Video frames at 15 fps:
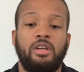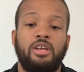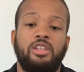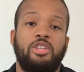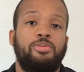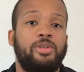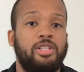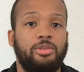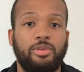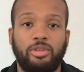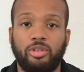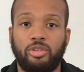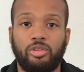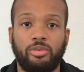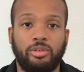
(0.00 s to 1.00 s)
That's basically what
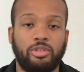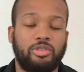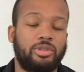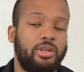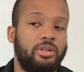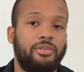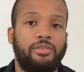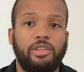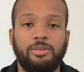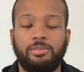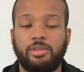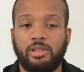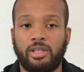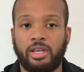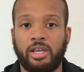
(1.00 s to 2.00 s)
they're doing. They're trying to flip
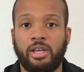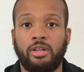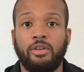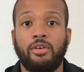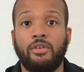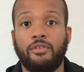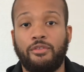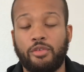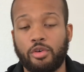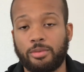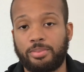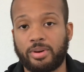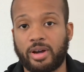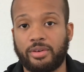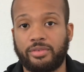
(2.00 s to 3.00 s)
the land for
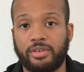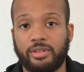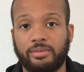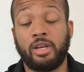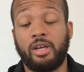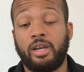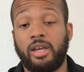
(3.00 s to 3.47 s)
profit.